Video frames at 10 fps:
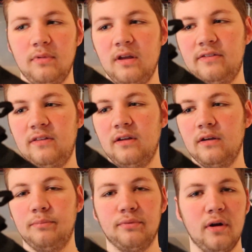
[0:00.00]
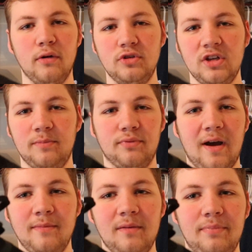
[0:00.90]
it's the OG
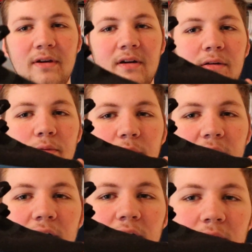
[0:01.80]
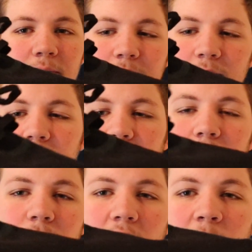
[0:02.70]
Prime Knit pair where
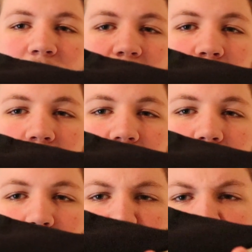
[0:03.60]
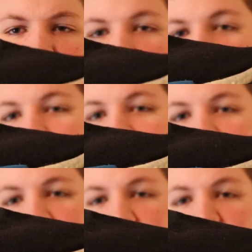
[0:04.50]
the upper was
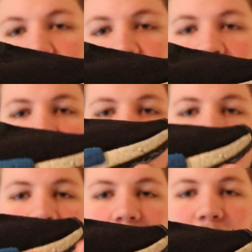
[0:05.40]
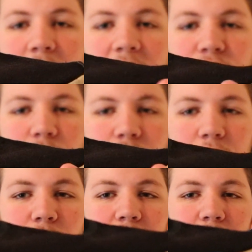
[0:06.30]
black and the pods were
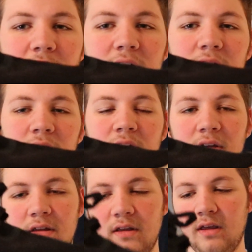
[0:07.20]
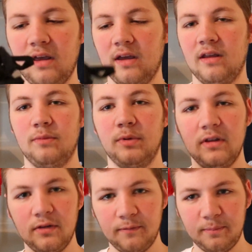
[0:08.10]
blue and red. And when
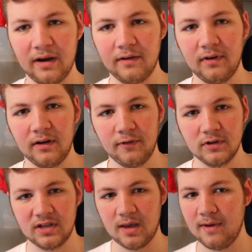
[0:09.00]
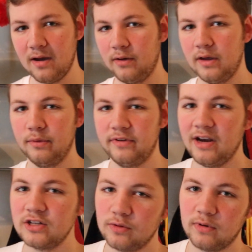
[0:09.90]
this pair very first came out, it was
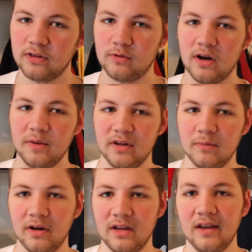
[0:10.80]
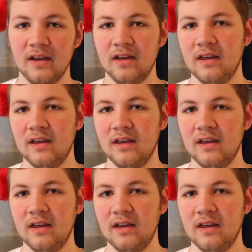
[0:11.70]
actually worth quite a bit of money.